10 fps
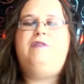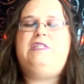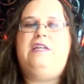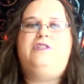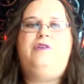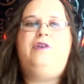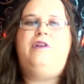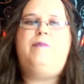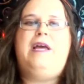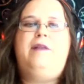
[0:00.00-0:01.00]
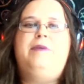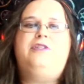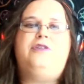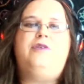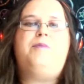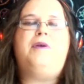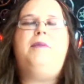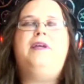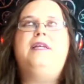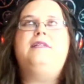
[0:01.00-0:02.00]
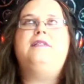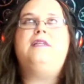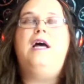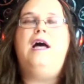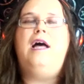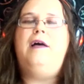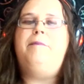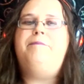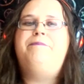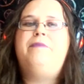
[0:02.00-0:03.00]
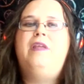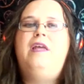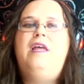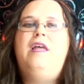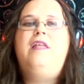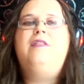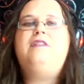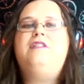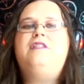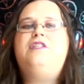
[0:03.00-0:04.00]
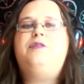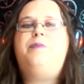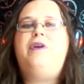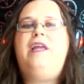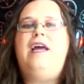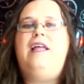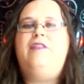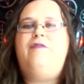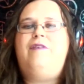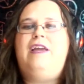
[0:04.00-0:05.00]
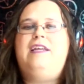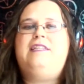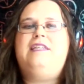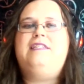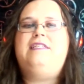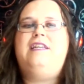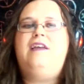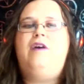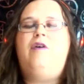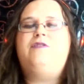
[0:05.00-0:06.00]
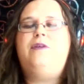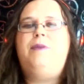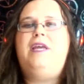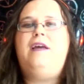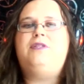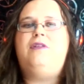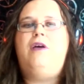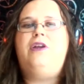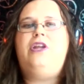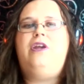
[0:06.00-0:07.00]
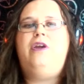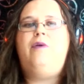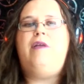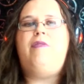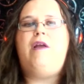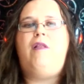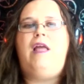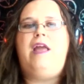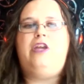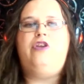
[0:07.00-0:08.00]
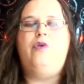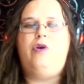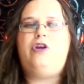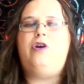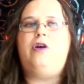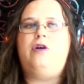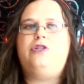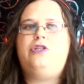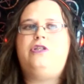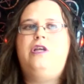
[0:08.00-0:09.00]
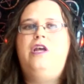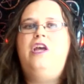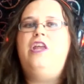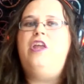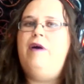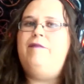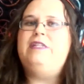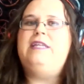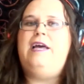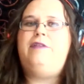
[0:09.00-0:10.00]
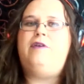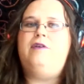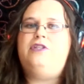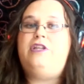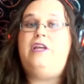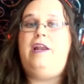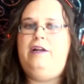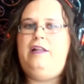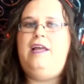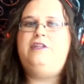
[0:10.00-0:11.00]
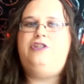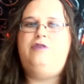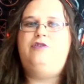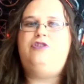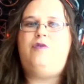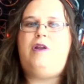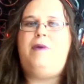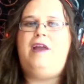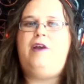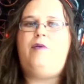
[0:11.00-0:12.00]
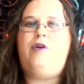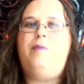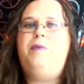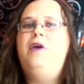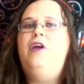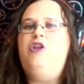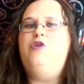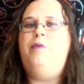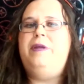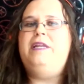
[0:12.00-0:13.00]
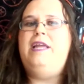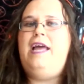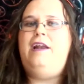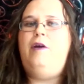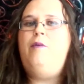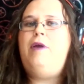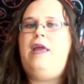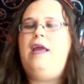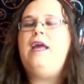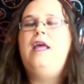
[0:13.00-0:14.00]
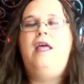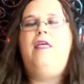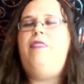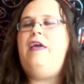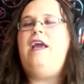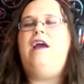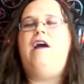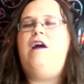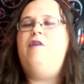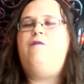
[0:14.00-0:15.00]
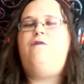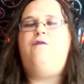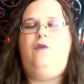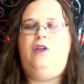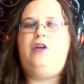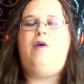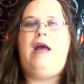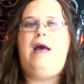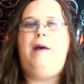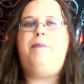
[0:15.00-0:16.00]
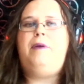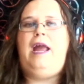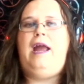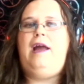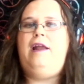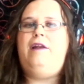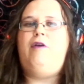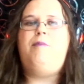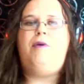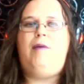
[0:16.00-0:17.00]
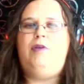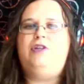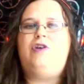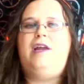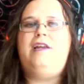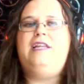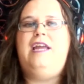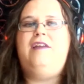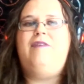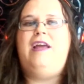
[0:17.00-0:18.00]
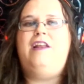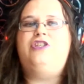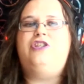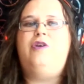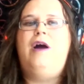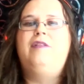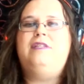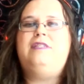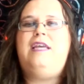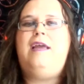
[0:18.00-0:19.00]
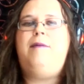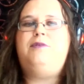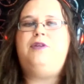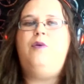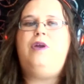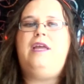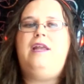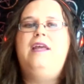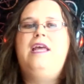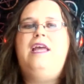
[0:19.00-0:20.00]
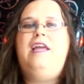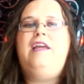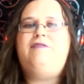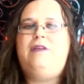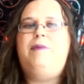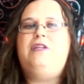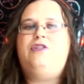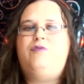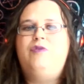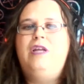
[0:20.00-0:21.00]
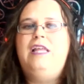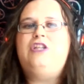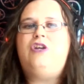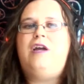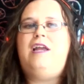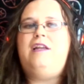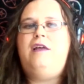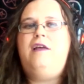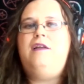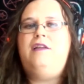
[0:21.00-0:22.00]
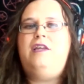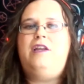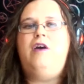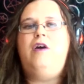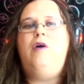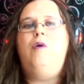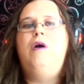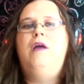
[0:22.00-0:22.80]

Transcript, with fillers: Sounds too good or bad to be true. It probably is. Um, this is this is pretty on the face, easy to go. If somebody comes along to you and they're like, "You're cursed. You have a death curse, and unless you join my group, you will be dead in a week." They are full of crap and are probably trying to take advantage of you. On the same token, if somebody's really trying to, you know,